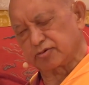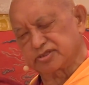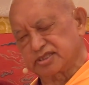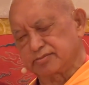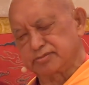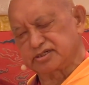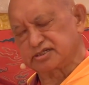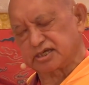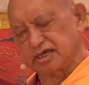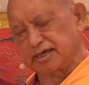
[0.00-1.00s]
when they
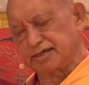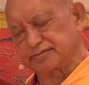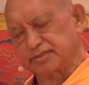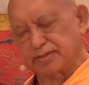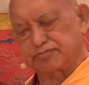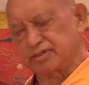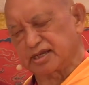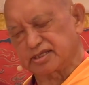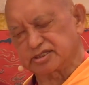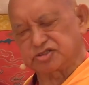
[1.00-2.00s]
meet, they
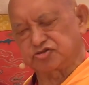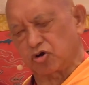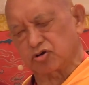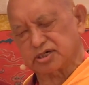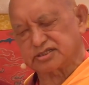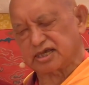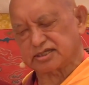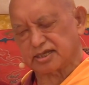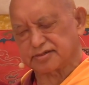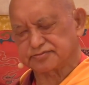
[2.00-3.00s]
play, they joke each
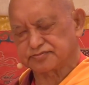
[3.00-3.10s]
other.